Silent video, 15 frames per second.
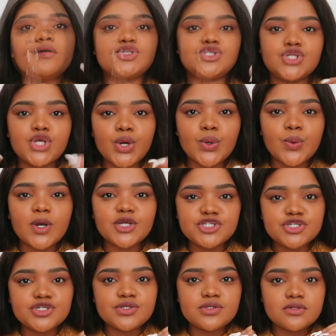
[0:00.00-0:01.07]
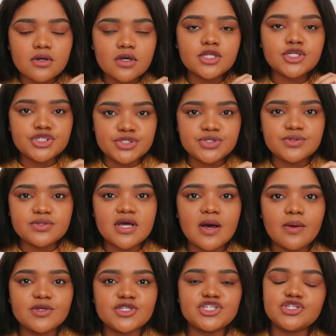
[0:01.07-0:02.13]
So what you're gonna do
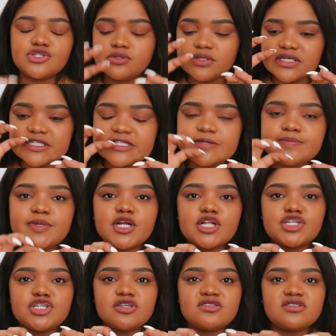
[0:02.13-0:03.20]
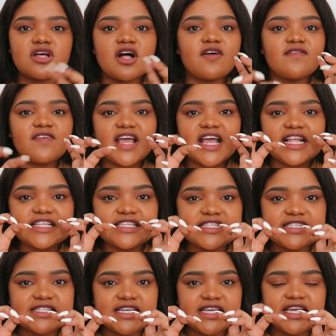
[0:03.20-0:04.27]
now is just to inspect yourself and
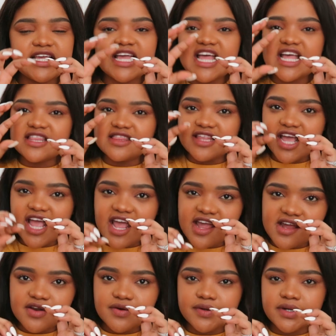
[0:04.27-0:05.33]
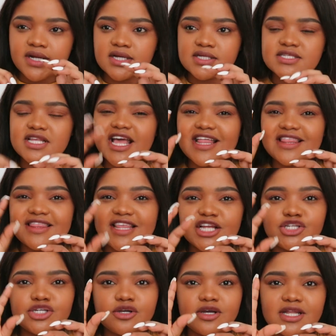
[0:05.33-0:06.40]
see the areas
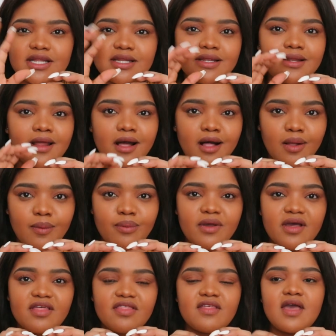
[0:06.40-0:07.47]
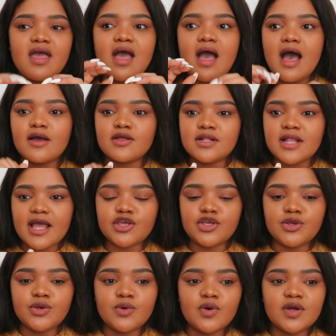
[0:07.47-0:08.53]
that you're gonna need help with.
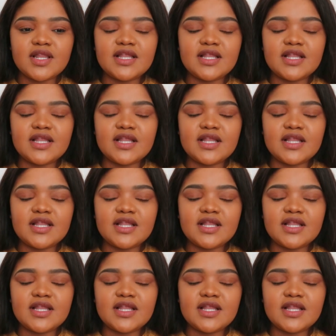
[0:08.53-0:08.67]
Like you